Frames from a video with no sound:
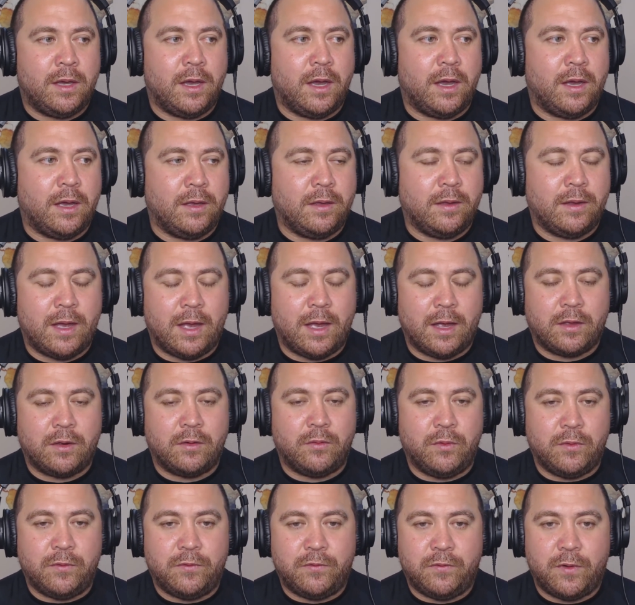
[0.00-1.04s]
uh, I
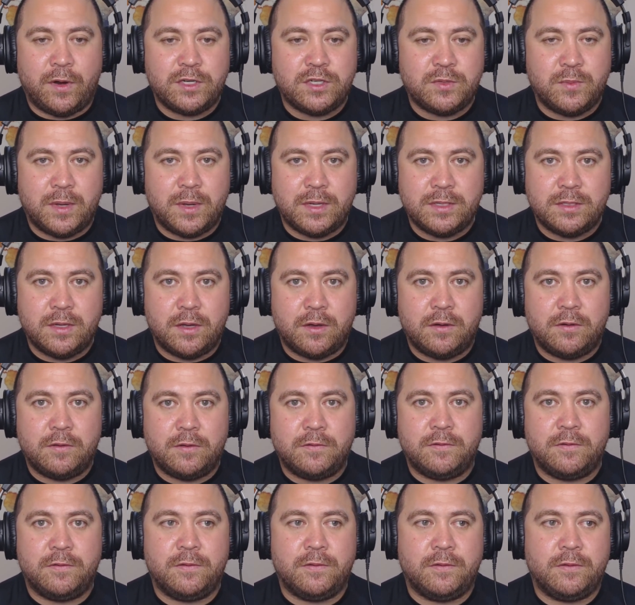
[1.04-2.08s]
could refresh
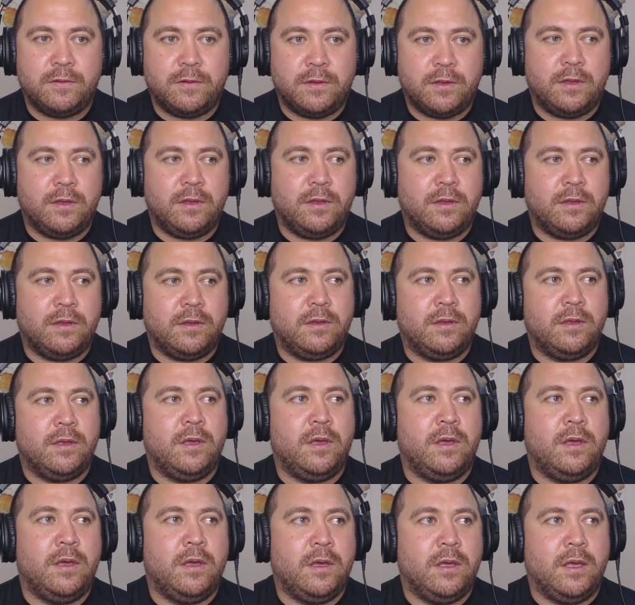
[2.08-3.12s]
myself, it,
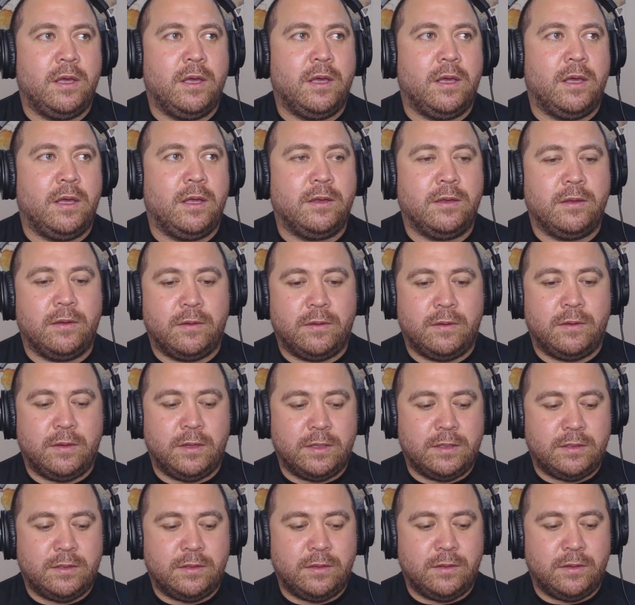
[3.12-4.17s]
eh, and
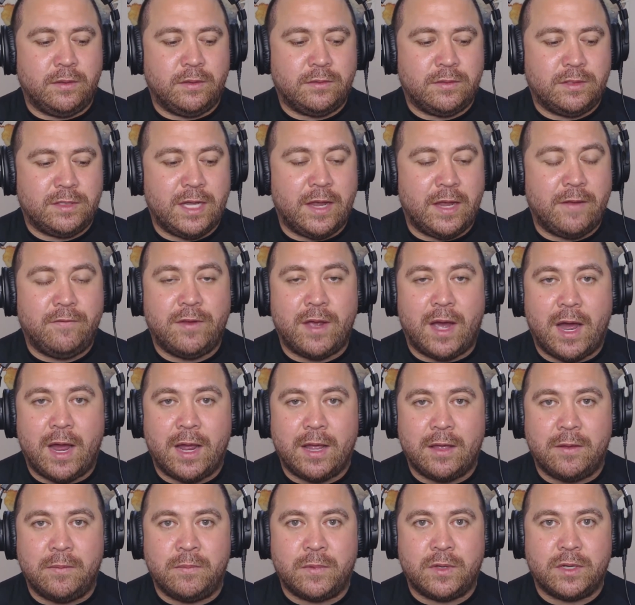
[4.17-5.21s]
it, it saved
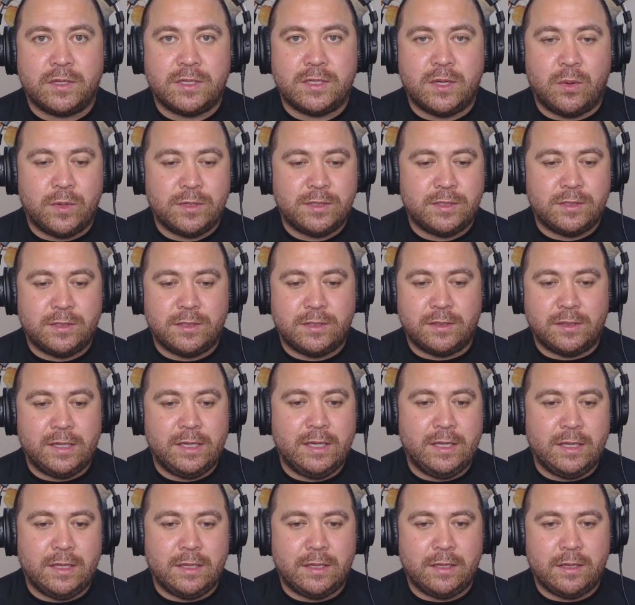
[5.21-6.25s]
time because I wasn't
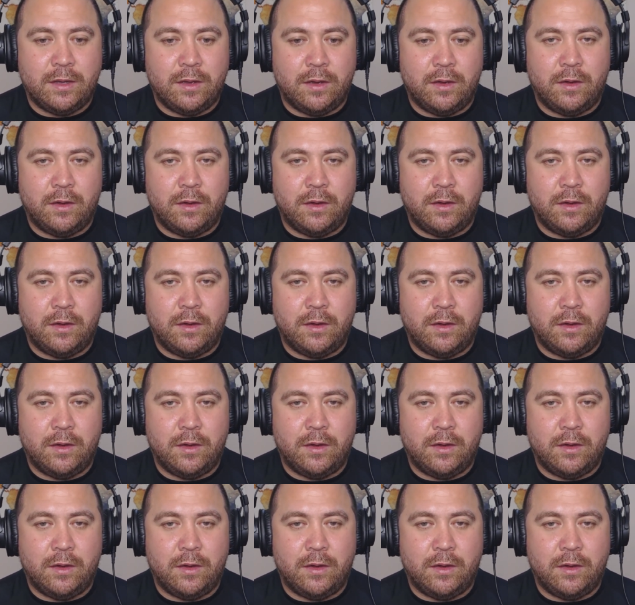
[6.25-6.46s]
deleting